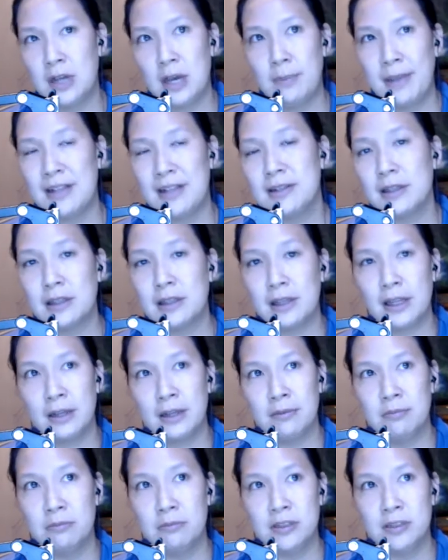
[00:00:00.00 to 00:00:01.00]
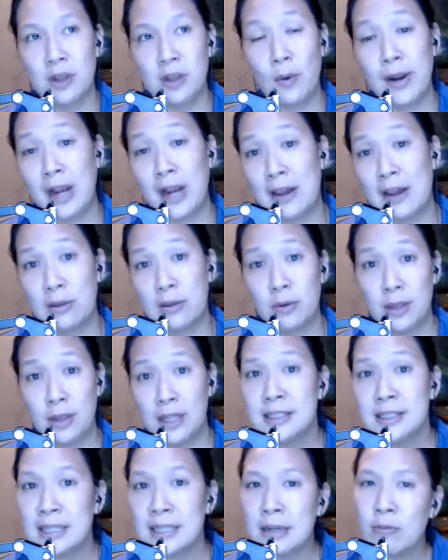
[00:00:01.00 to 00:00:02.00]
basically sewing either the
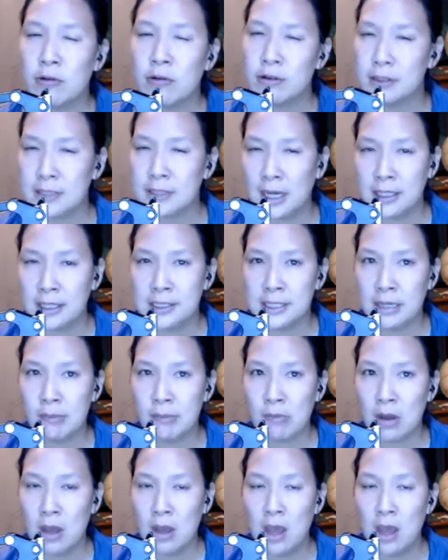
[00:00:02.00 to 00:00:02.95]
inseam or the side seam.